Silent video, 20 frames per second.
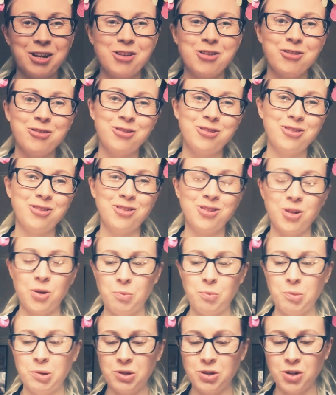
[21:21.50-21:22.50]

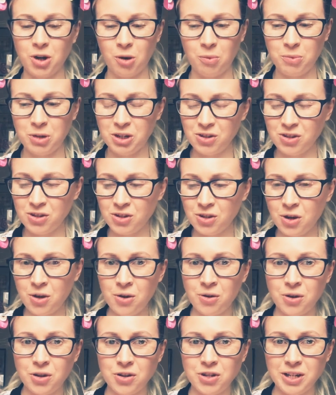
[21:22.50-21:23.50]
Super job, you're so
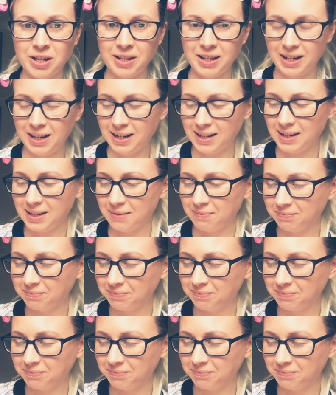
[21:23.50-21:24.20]
good at this.